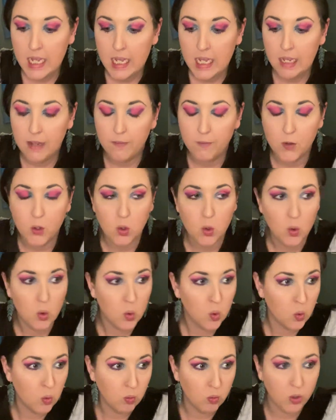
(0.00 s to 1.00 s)
if
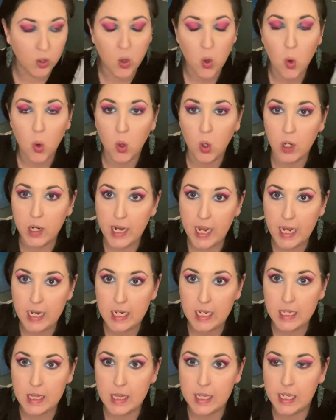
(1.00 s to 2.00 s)
you record
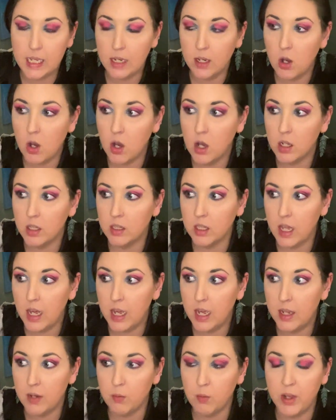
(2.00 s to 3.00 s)
anything
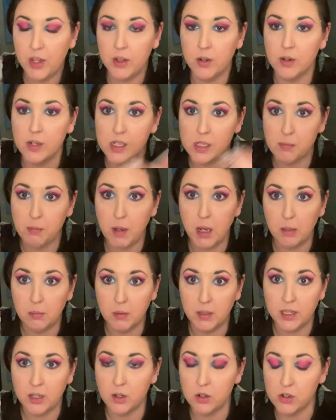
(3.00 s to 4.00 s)
online, whether it's
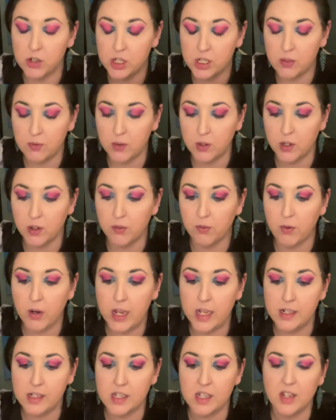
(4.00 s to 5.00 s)
public or just for your
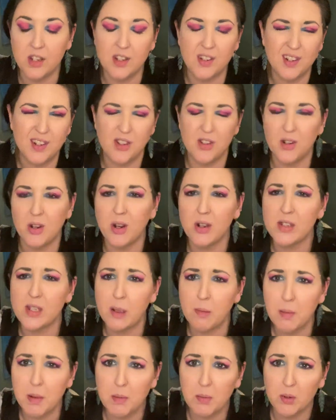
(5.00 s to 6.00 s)
friends, because you know
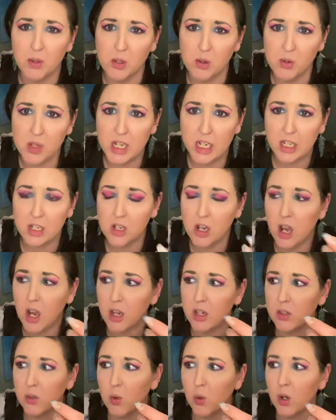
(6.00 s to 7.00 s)
some people do
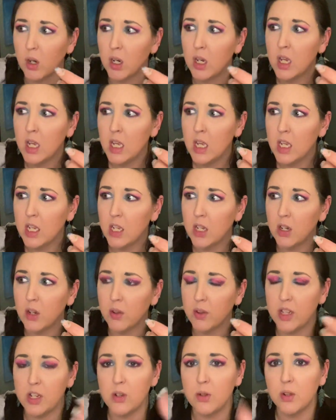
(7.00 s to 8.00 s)
TikToks or you
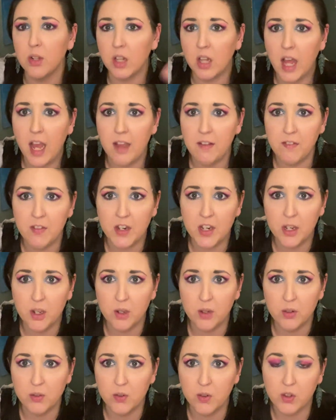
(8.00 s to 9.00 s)
know they do the live
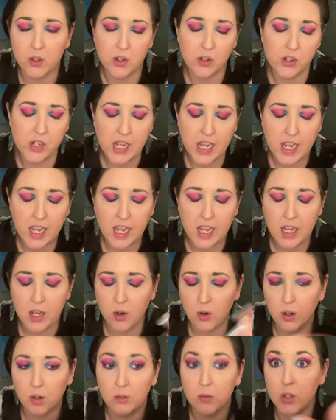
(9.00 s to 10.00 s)
videos for their day
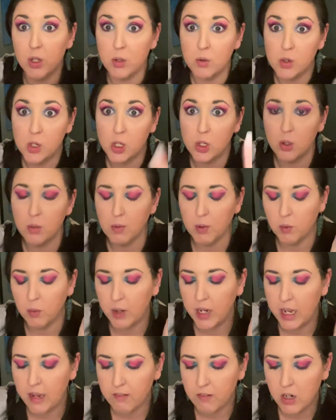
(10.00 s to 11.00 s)
or YouTube or
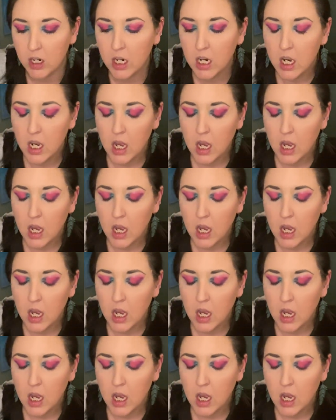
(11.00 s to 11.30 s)
whatever,